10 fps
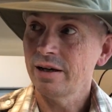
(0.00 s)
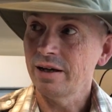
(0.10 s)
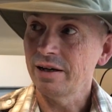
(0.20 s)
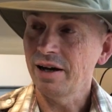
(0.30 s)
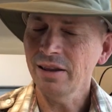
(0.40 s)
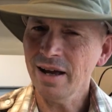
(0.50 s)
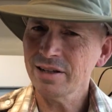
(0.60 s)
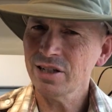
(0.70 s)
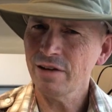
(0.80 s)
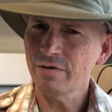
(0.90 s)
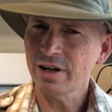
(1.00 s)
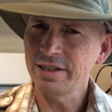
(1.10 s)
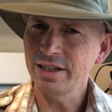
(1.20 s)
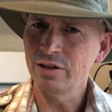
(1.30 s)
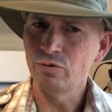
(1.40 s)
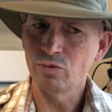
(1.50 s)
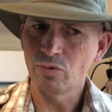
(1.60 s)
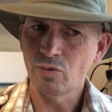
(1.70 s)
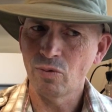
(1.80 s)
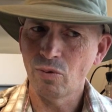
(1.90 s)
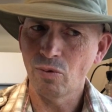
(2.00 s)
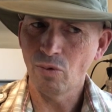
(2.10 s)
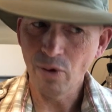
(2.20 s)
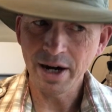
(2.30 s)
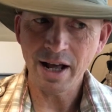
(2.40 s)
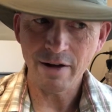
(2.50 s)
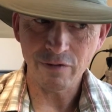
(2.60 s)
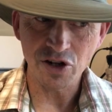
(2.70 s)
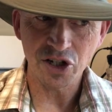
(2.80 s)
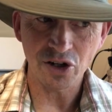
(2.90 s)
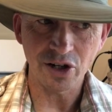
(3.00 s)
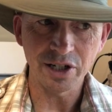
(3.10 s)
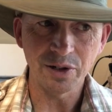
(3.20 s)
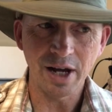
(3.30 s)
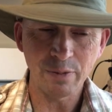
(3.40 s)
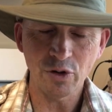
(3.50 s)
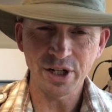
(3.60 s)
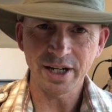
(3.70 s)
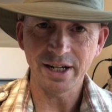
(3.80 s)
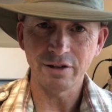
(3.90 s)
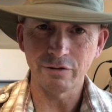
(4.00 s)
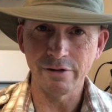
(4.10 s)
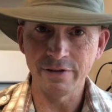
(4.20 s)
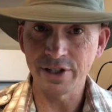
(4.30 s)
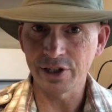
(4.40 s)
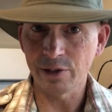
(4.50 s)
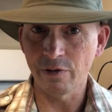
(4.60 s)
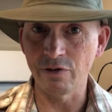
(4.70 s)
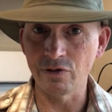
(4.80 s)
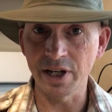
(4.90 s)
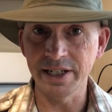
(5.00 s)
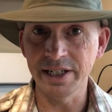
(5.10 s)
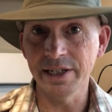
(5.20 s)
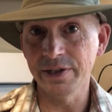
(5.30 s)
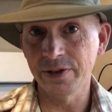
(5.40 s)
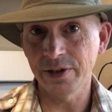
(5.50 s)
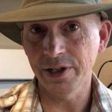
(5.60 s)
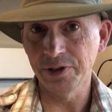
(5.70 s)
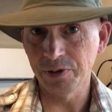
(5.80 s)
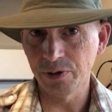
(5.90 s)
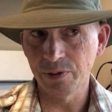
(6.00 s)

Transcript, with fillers: uh, a lot of stuff that I did when I first started, I'm going to kind of revisit some of those ideas and